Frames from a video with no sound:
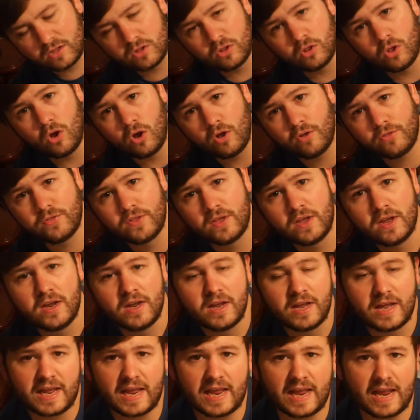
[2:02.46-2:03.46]
cloth
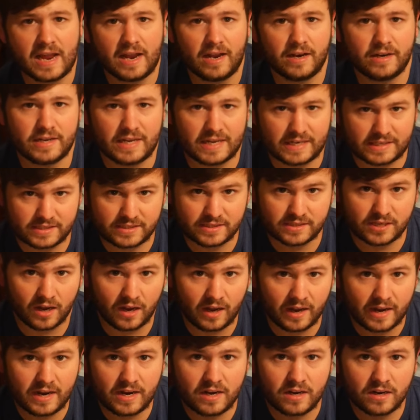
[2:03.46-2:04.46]
and it's
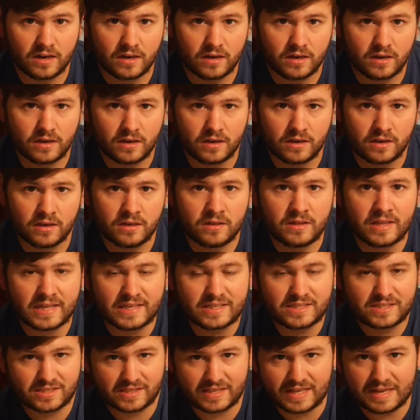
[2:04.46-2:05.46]
tight, they
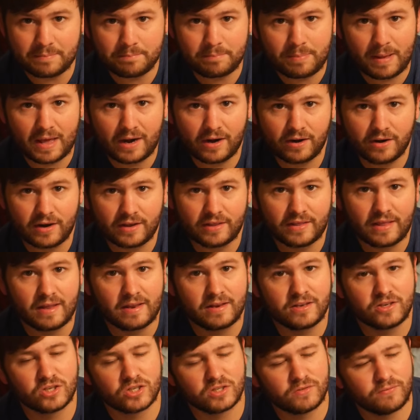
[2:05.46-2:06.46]
sleep better and they
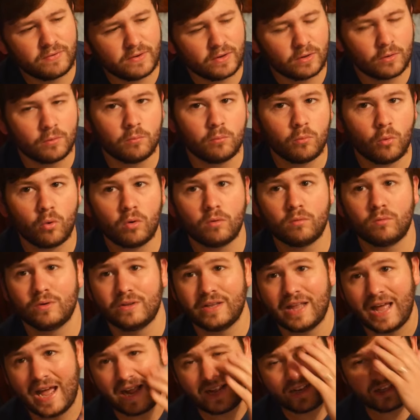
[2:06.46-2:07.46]
just feel more
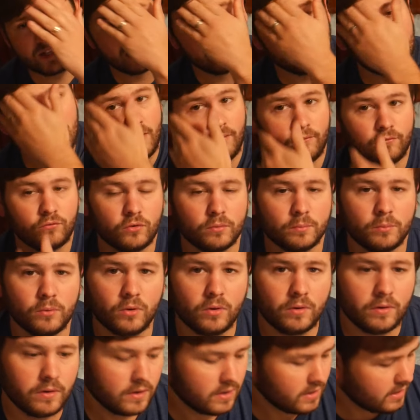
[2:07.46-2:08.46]
relaxed and
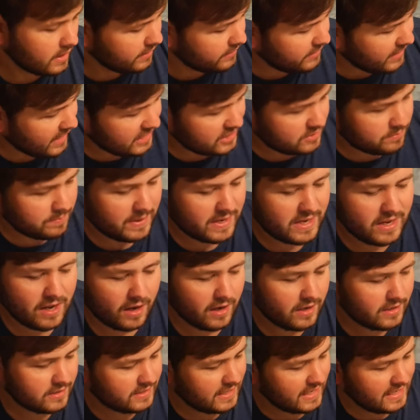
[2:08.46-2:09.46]
comfortable. That's
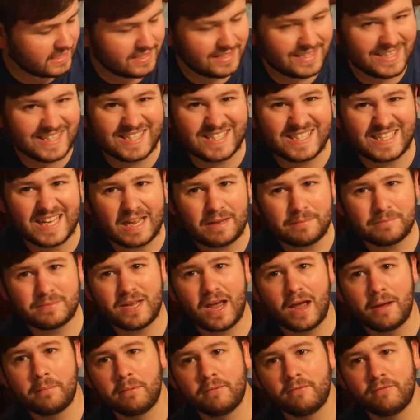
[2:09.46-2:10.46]
because it's the same
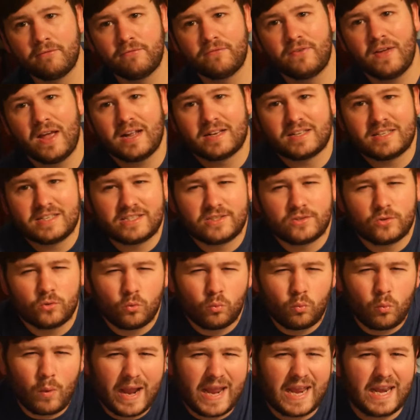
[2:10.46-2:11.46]
type of effect. It's the
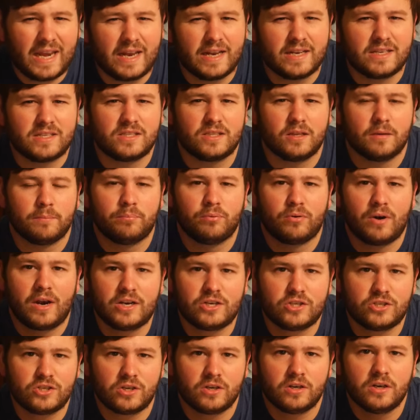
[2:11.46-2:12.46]
weight, it's the
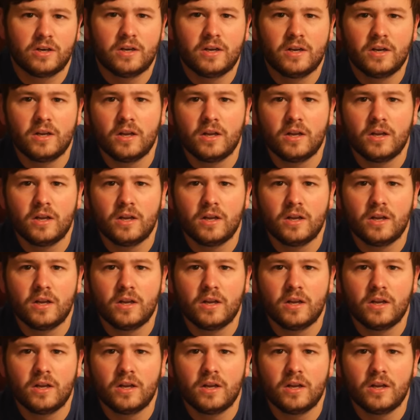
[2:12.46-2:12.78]
pressure,